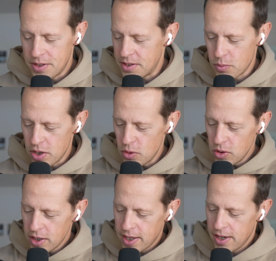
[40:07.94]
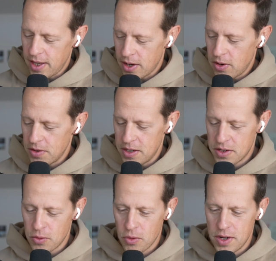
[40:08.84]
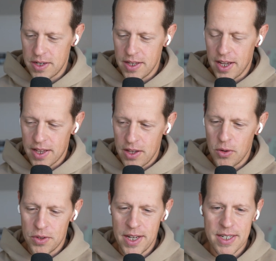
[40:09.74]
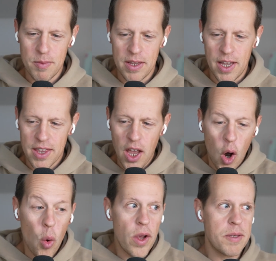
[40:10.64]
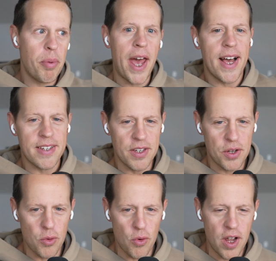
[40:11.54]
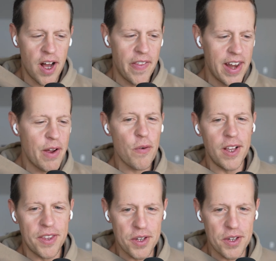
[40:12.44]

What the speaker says: just, when you look at like all these stories in like the Old Testament, like they always pass the story on. They never let the